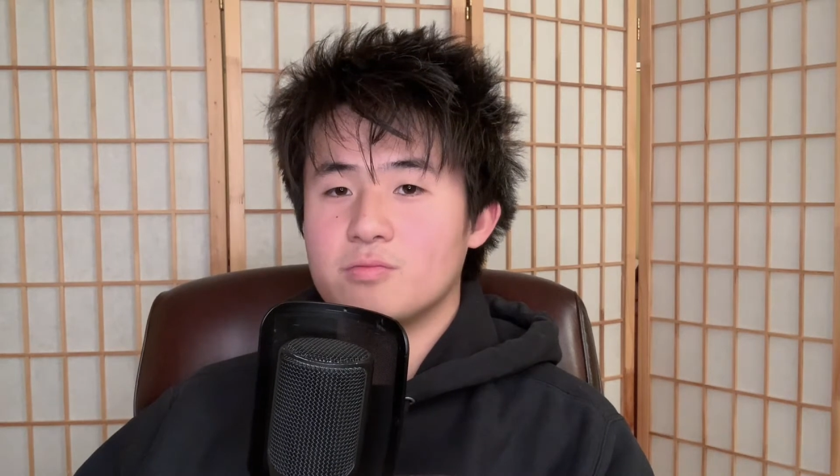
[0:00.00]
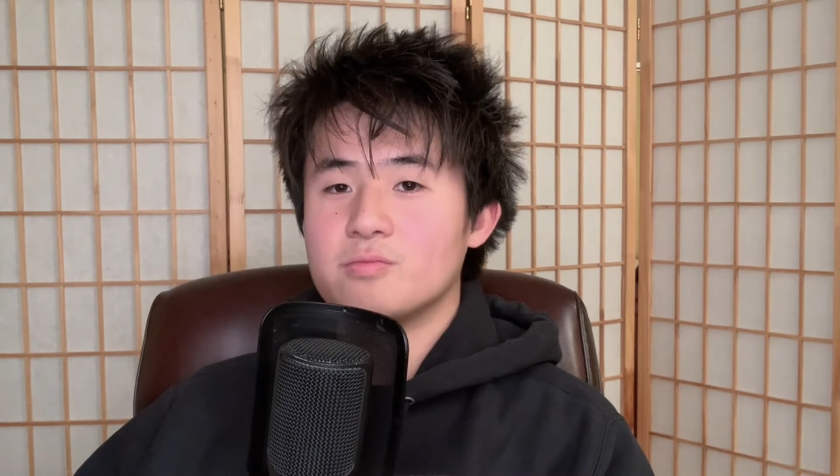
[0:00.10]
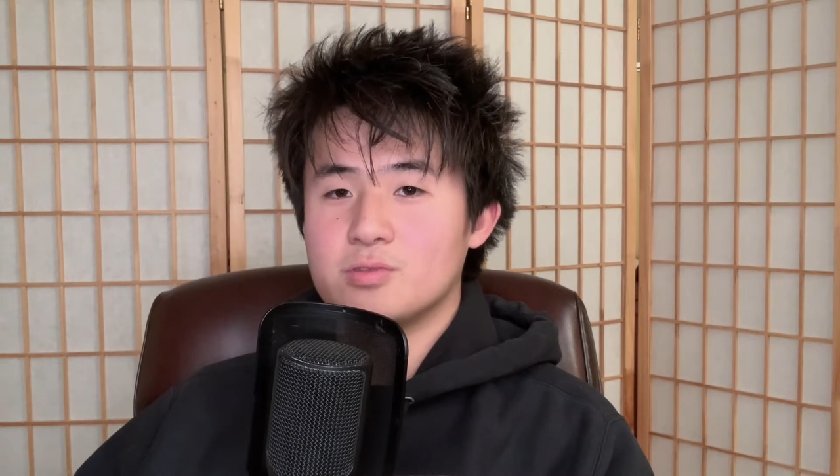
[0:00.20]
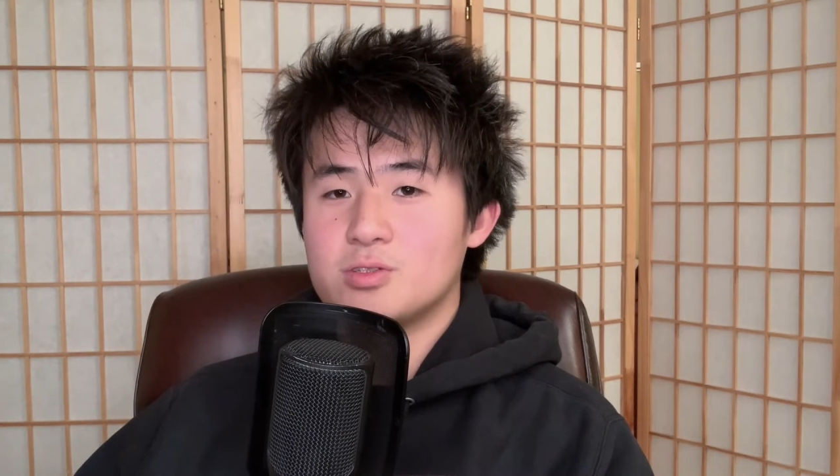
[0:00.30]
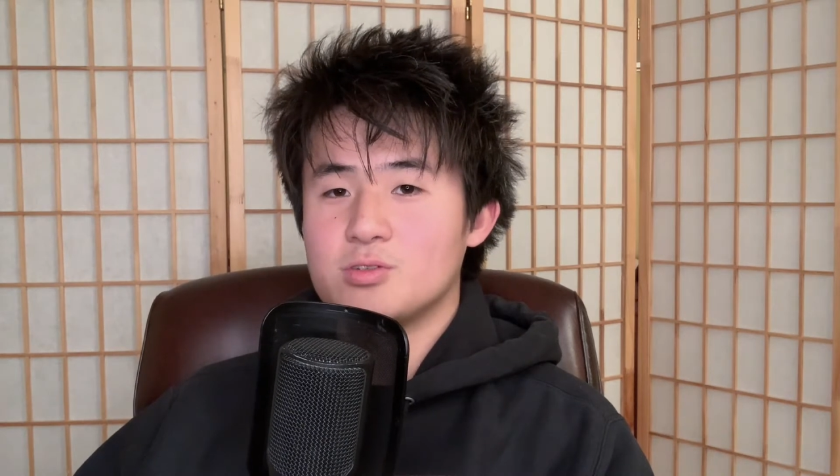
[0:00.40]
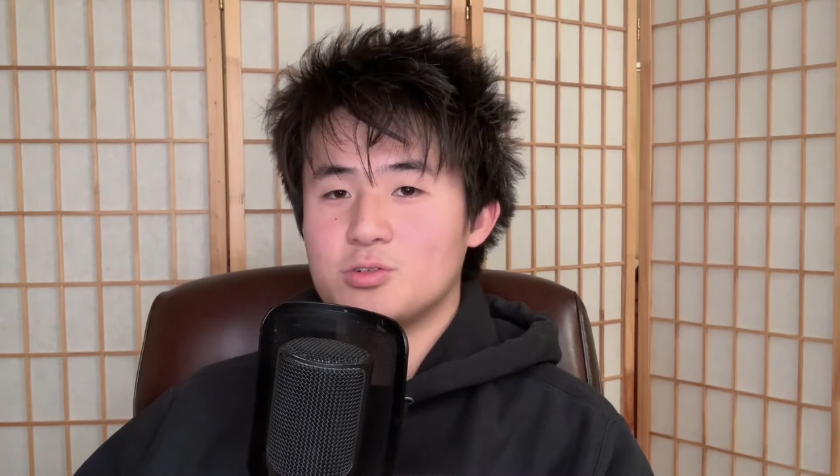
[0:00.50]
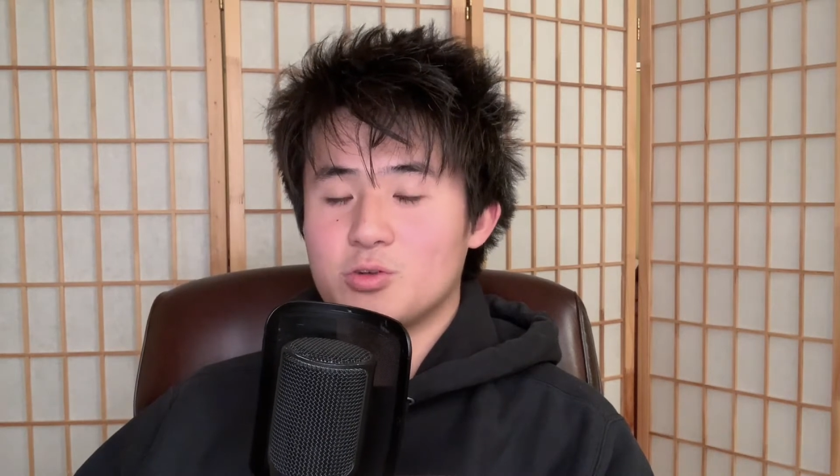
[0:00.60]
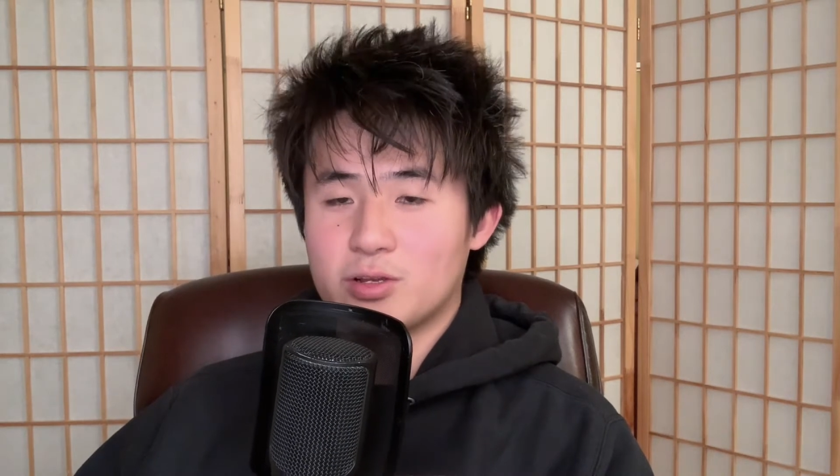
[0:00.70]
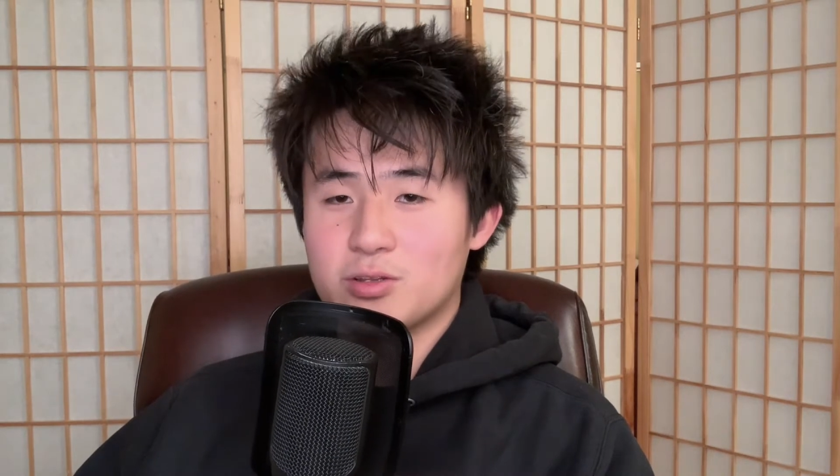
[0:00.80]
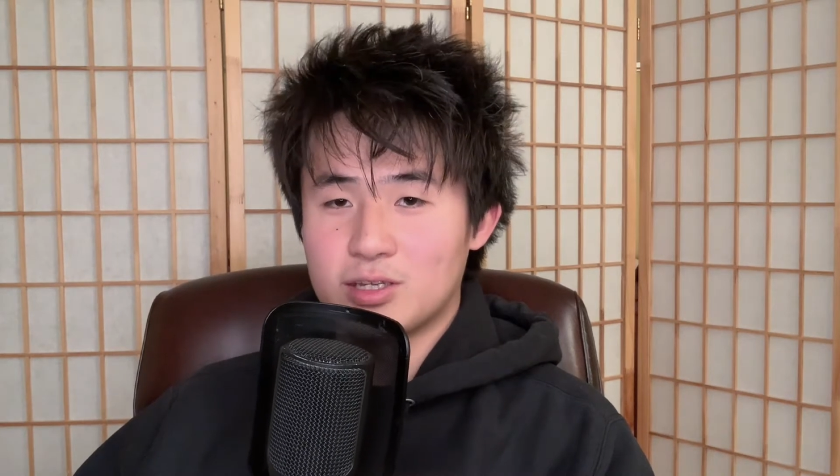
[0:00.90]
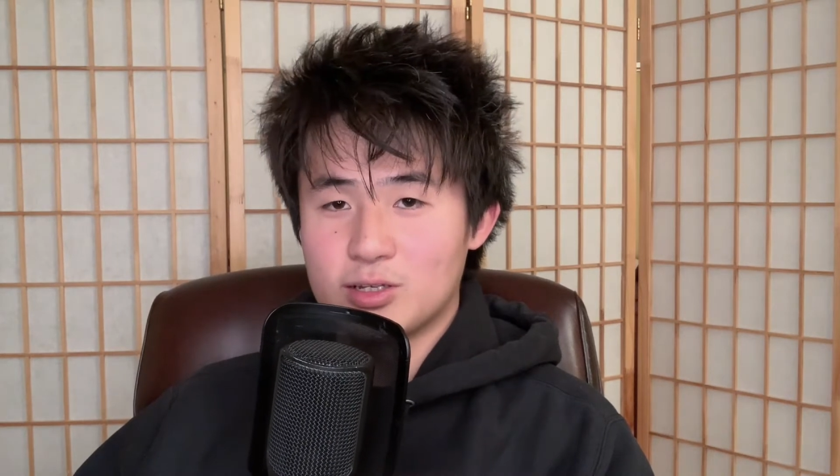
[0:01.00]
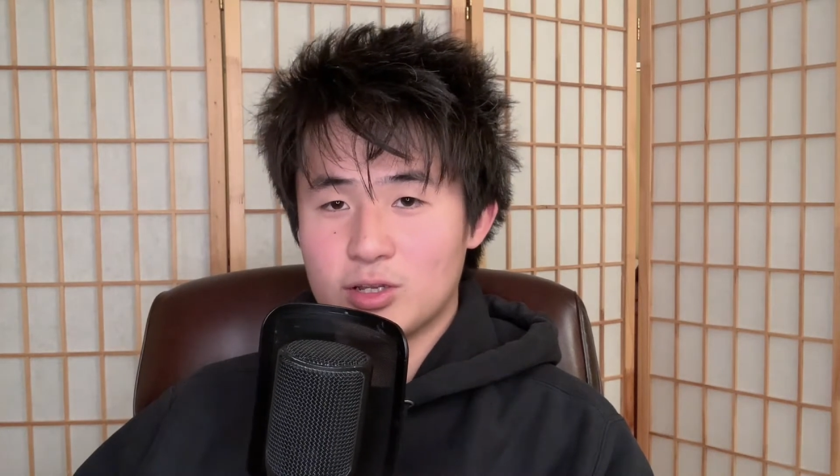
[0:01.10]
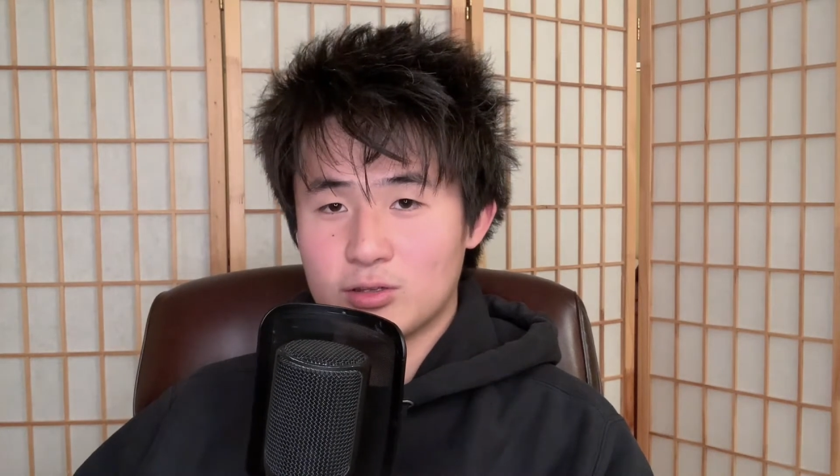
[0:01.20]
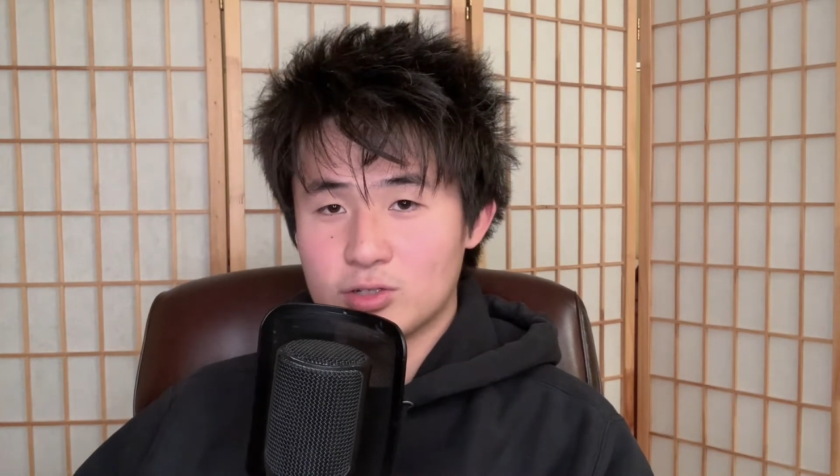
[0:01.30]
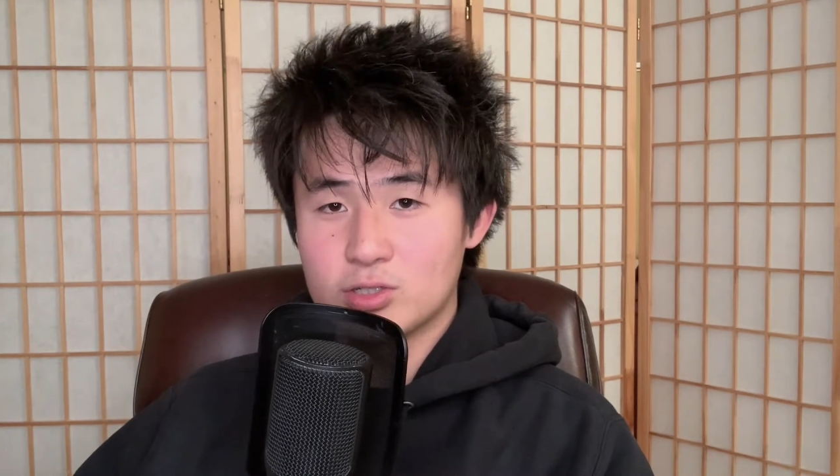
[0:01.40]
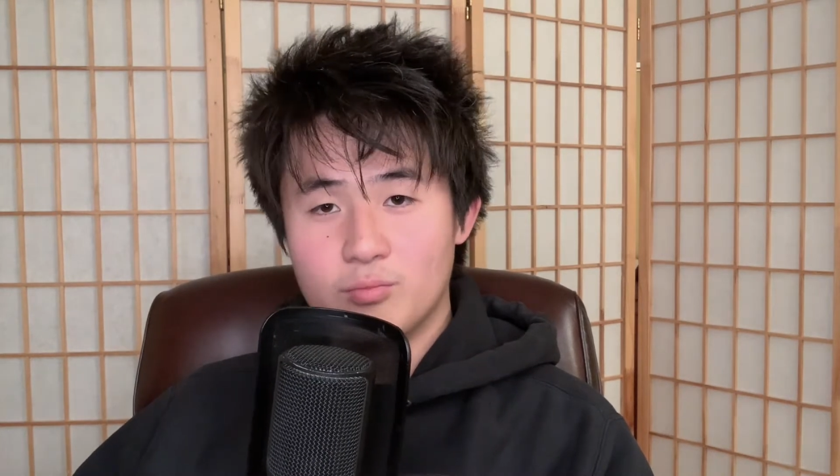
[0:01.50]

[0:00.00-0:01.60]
strictly in English.